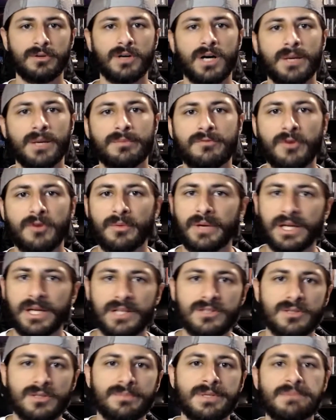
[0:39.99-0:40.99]
Before we get
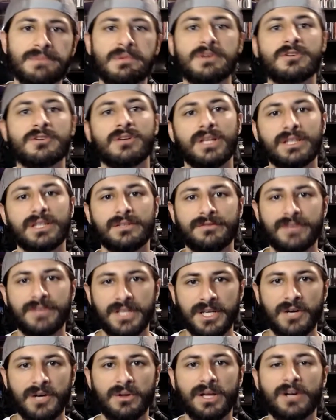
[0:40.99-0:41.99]
into it, please make sure to like the
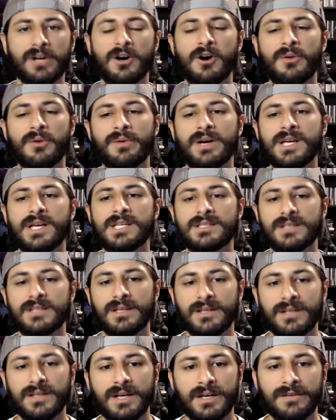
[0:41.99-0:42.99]
video, like always.
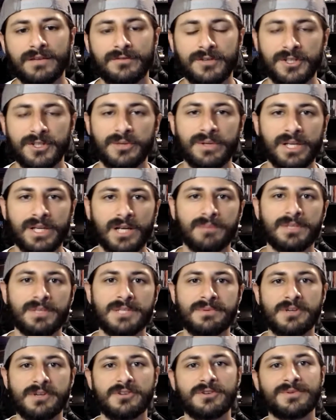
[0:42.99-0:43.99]
And if you're new here, please
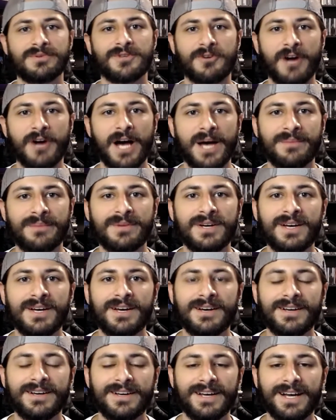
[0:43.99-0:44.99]
make sure to subscribe.
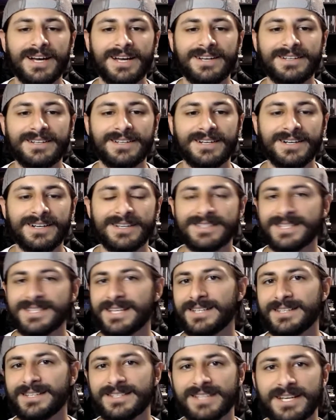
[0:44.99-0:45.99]
And that's
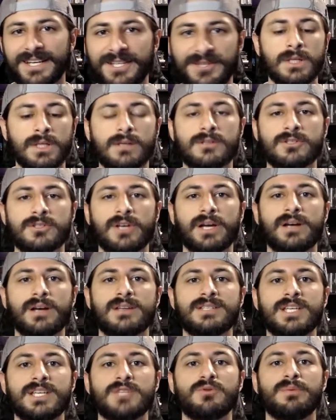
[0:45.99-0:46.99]
it. Let's get into it. So like
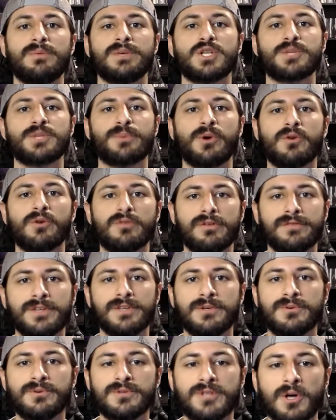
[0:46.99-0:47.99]
I said, this will be a spoiler
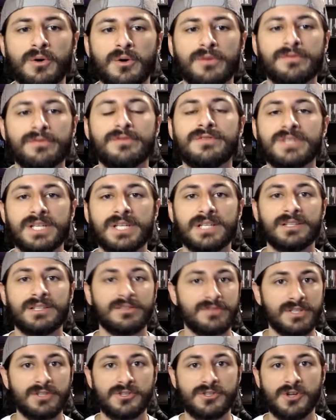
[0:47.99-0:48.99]
review. So if you've seen
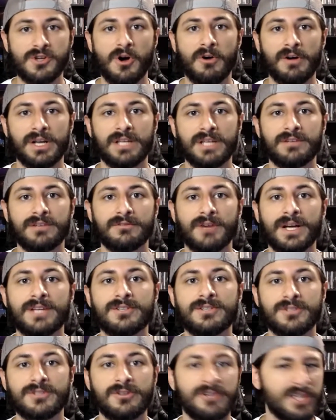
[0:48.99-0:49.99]
the show already,
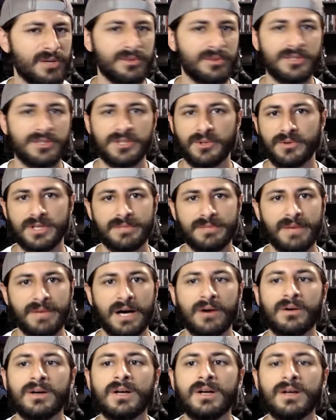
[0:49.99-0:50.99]
right? So you already know what the story's
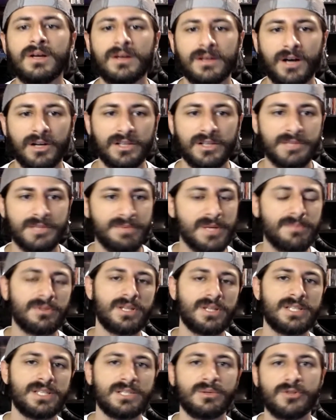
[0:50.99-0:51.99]
about. All these
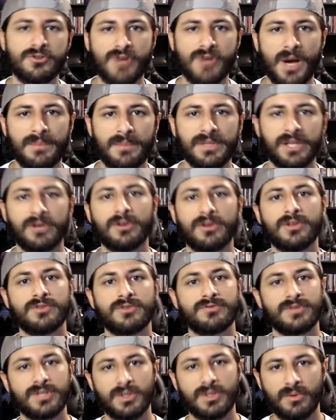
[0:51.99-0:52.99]
people that deal with trauma, they go to
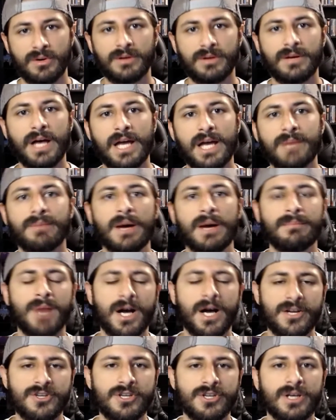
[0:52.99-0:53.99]
this resort headed by
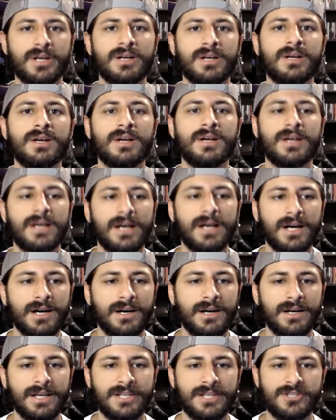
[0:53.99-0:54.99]
Masha.
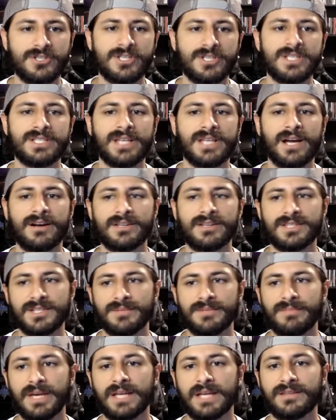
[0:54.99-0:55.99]
And she's there
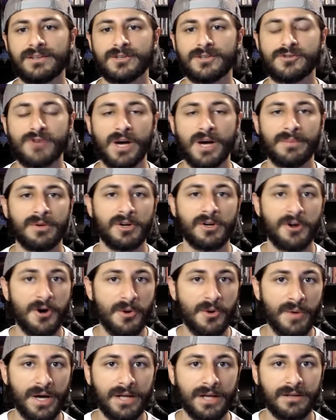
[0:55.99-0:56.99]
to make their trauma
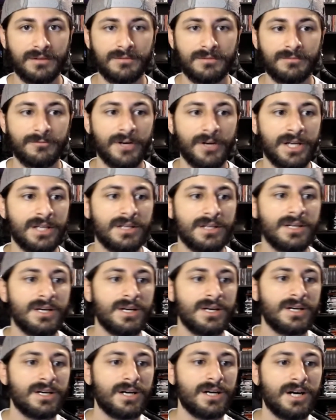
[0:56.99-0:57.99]
go away, right?
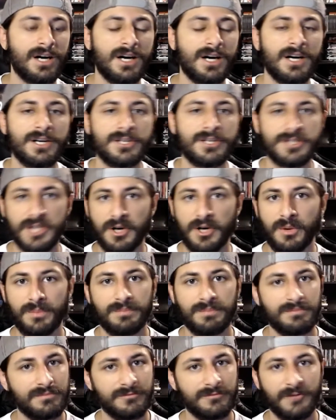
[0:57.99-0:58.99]

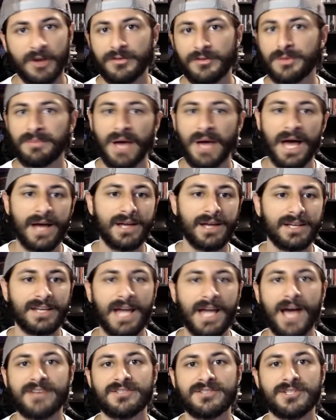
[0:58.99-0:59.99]
So right off the
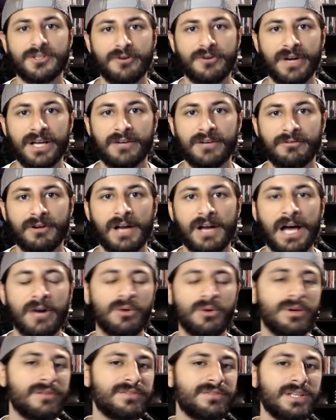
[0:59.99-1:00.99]
bat, cast is great, right? I
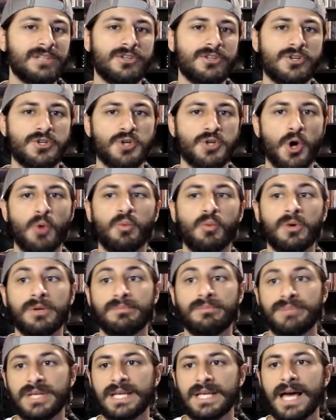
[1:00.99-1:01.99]
don't even think the show
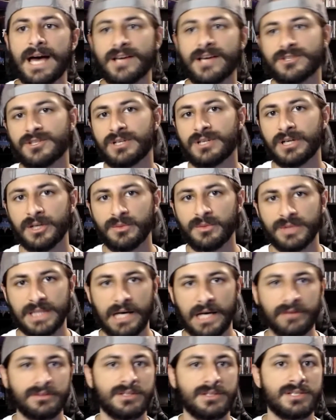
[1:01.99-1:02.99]
would be as good
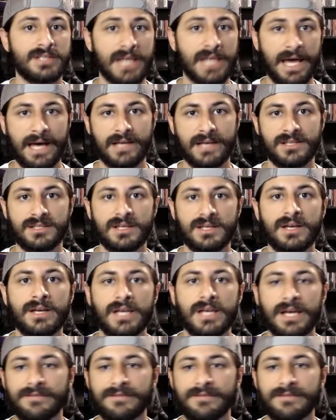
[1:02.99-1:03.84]
without this cast.